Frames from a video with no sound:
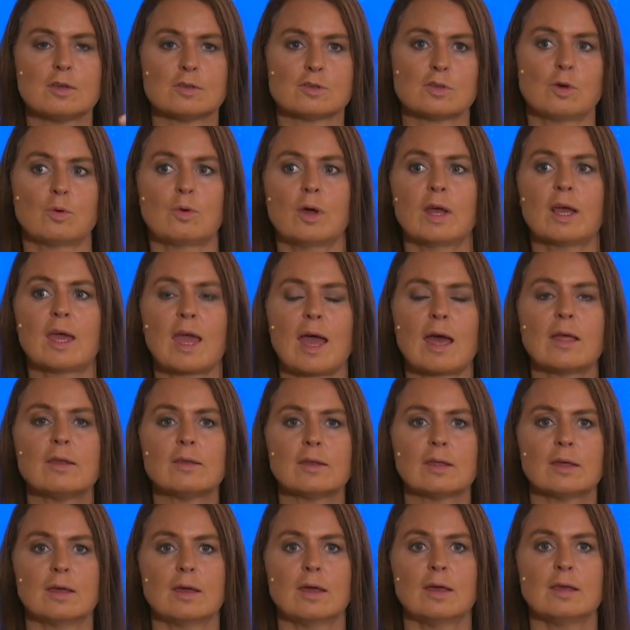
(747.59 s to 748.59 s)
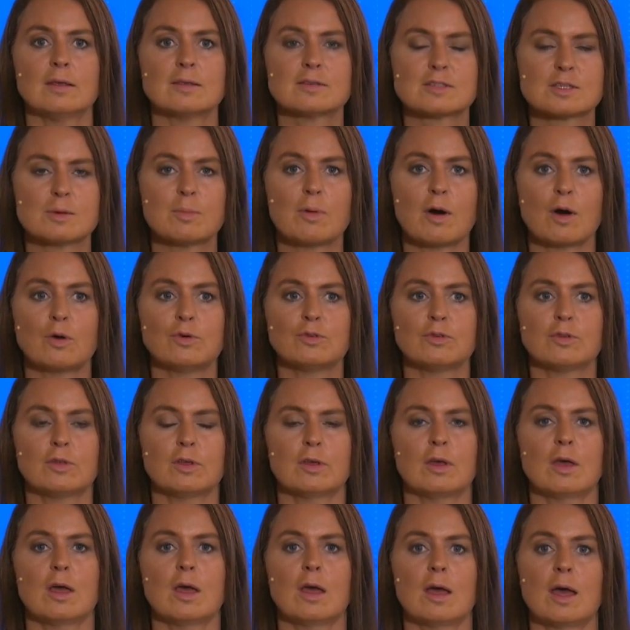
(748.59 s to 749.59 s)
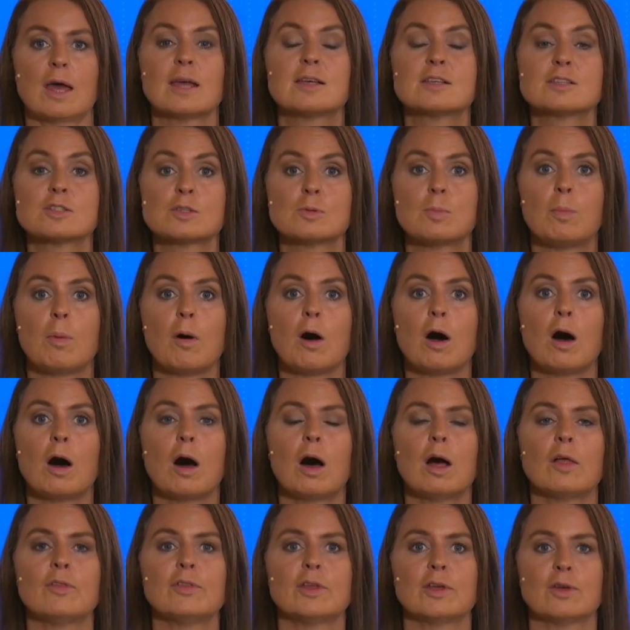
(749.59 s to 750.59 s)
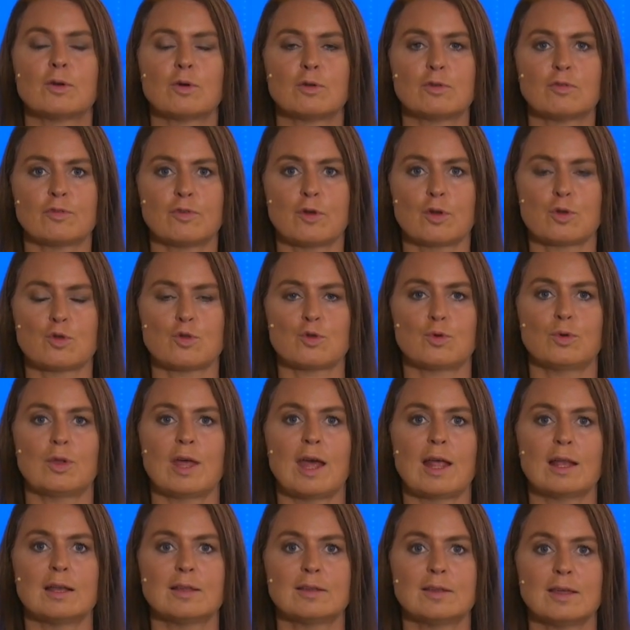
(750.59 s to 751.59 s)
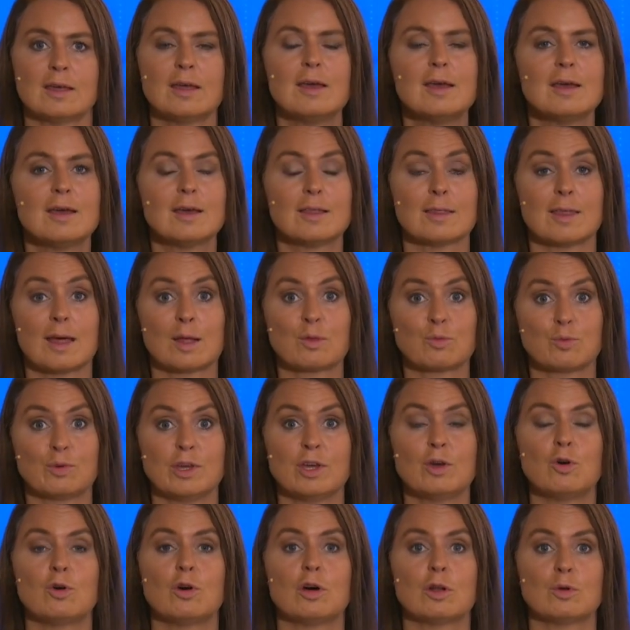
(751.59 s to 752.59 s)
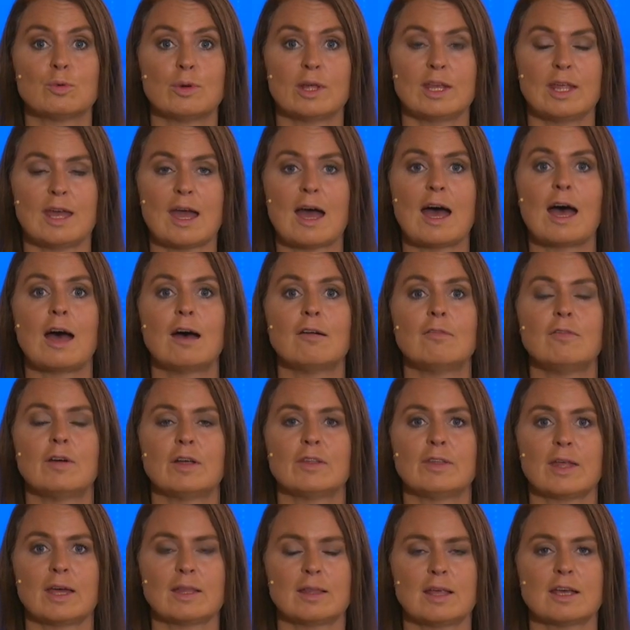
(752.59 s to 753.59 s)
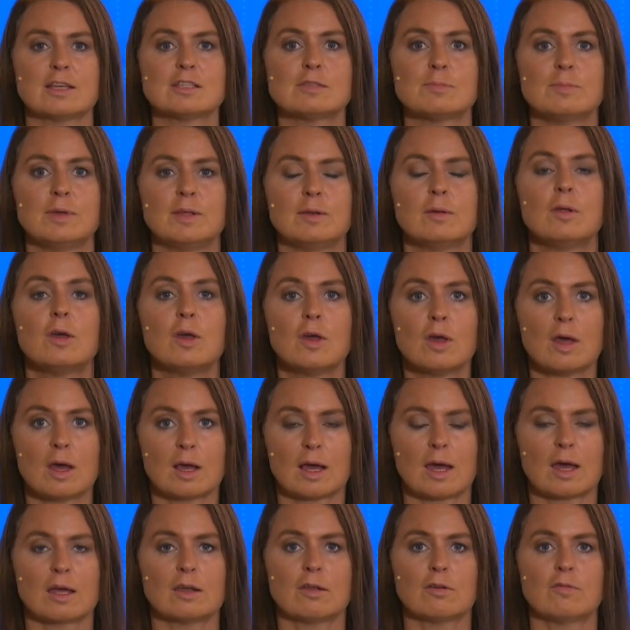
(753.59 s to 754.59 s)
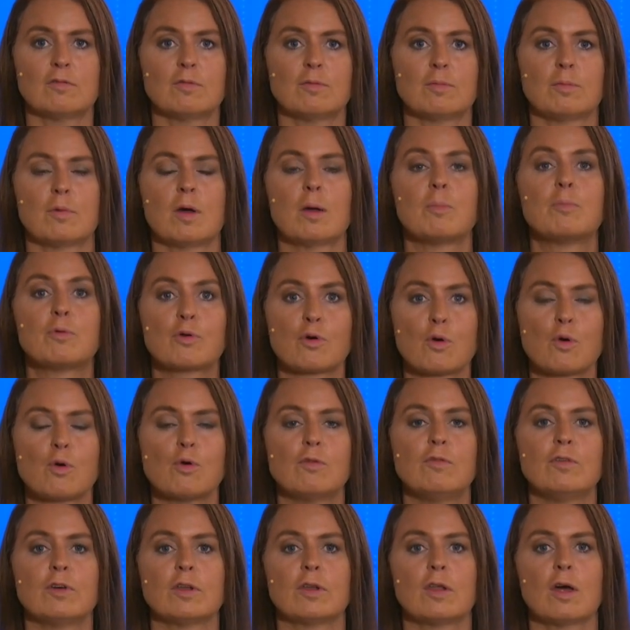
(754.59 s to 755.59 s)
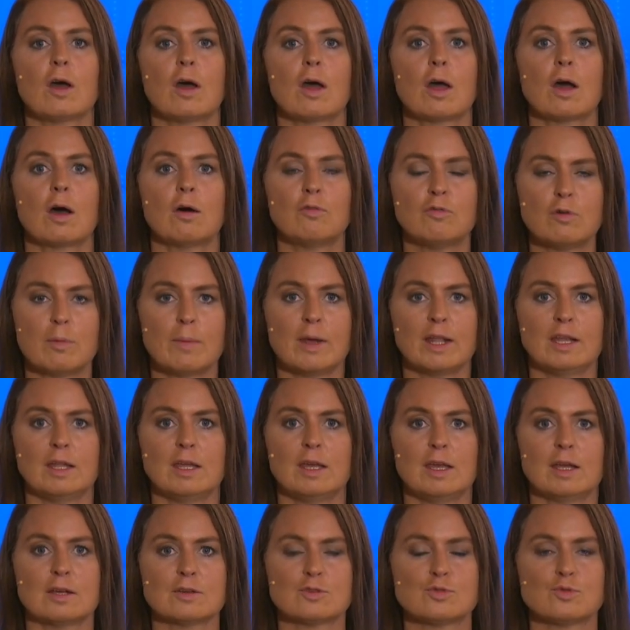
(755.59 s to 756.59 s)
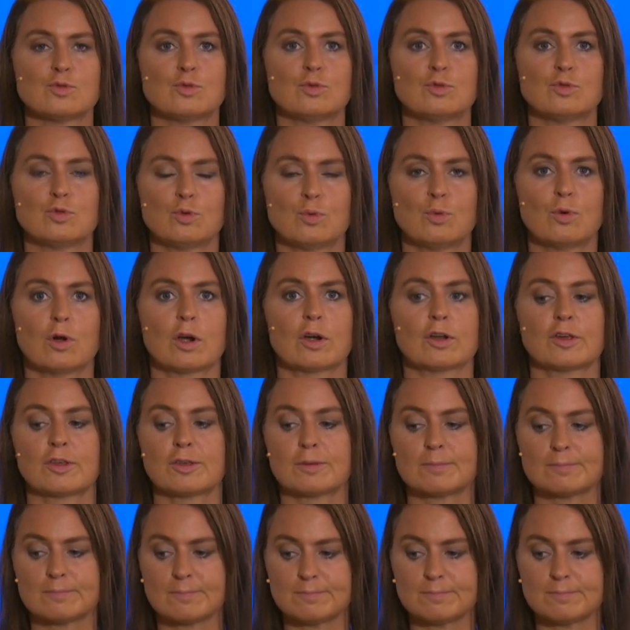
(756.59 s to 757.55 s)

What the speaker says: So again, it's about expanding on functionality that we already have and that has been kind of proven over many years to work.